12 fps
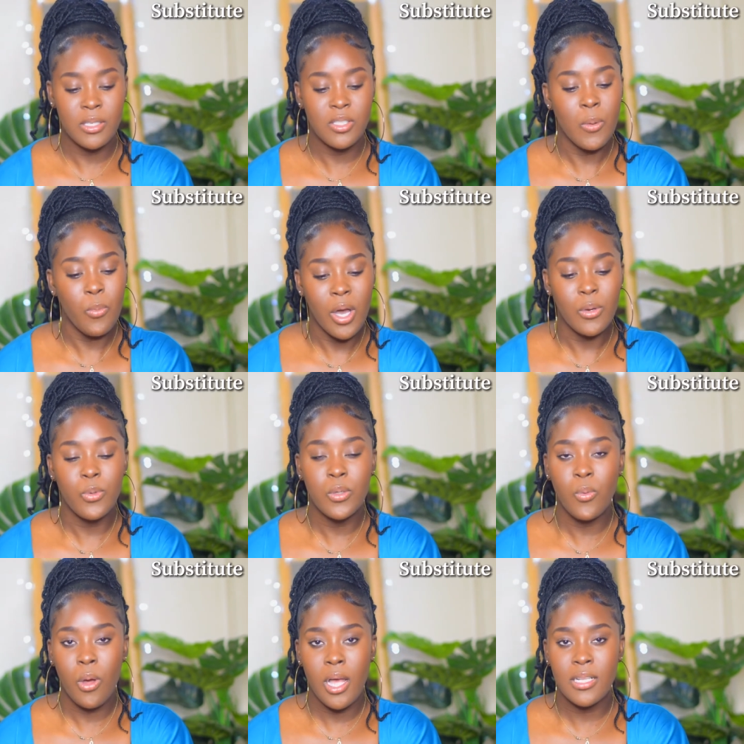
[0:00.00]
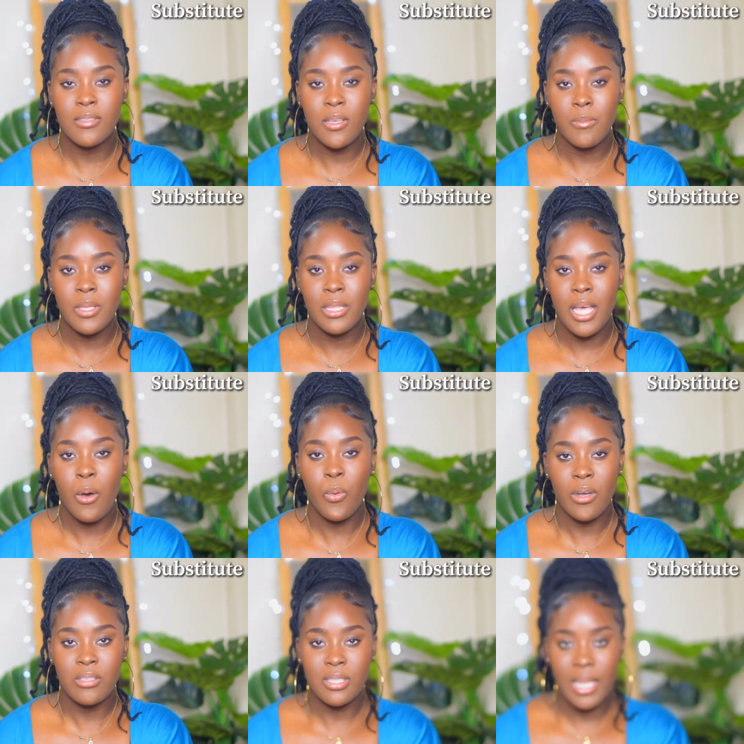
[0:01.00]
someone would want something that
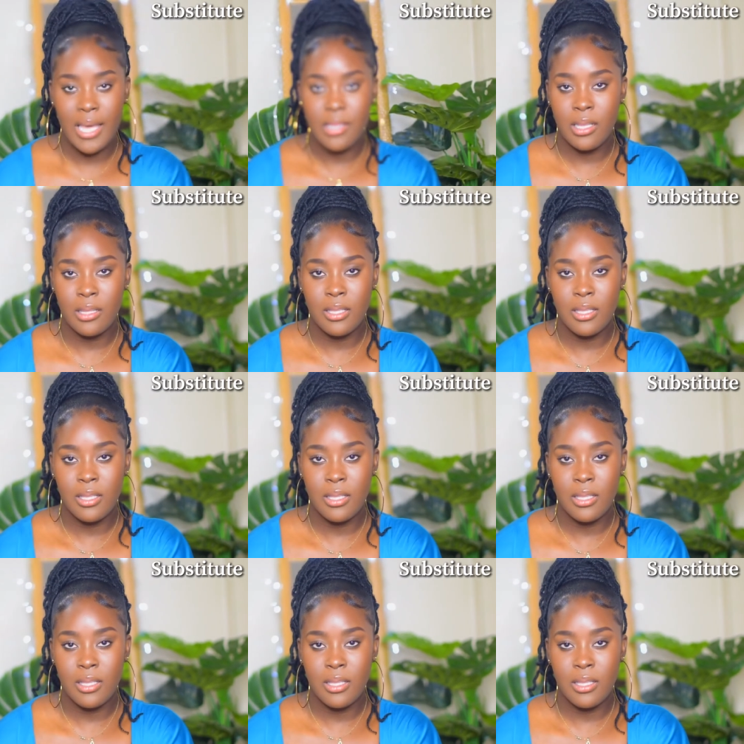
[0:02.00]
works like the,